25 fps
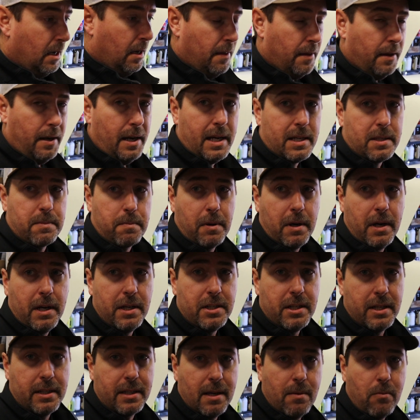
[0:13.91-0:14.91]
The next
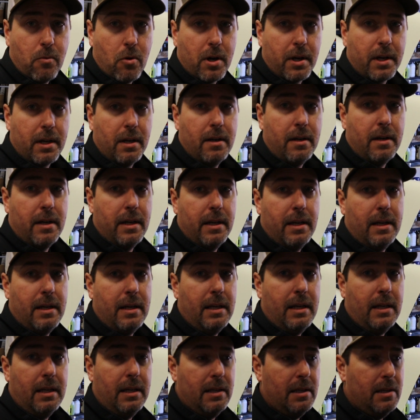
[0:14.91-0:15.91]
project I'm working on
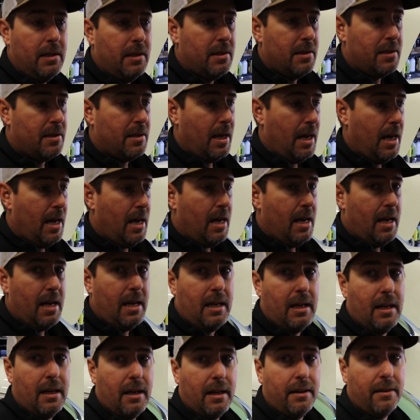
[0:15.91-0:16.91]
is
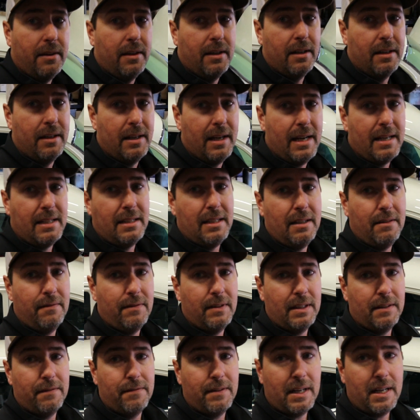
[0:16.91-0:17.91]
the
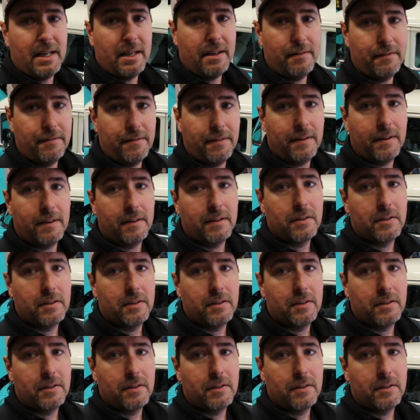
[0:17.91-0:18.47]
1955